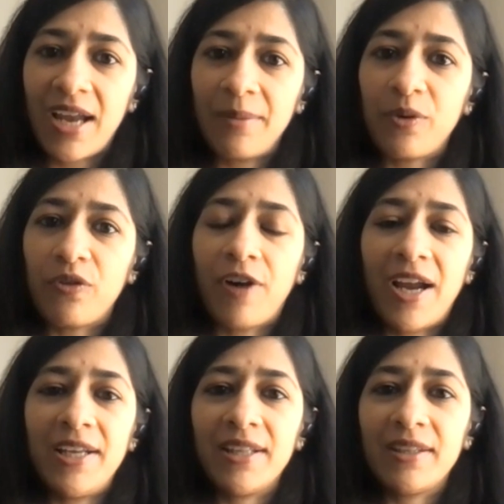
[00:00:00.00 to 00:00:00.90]
and
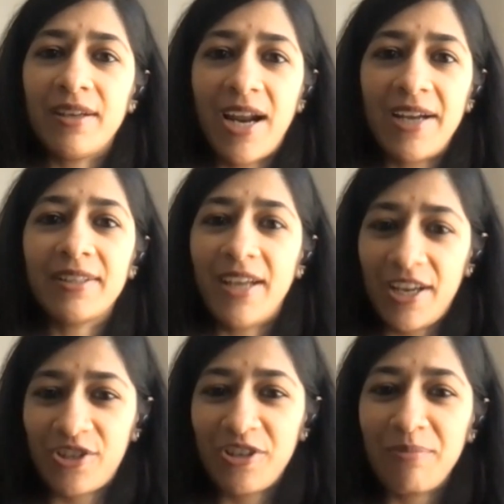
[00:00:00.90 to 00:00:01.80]
providing the right
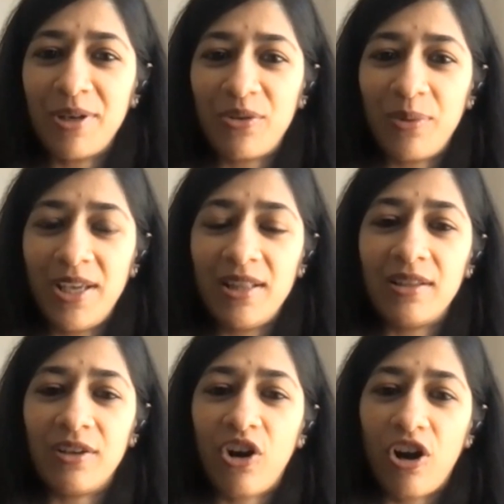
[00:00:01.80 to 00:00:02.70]
connection
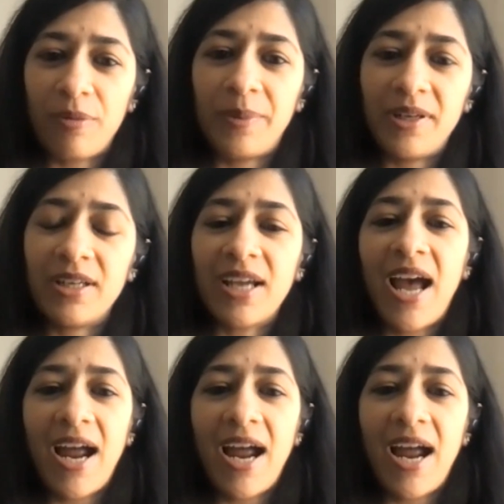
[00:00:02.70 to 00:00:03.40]
between the corporate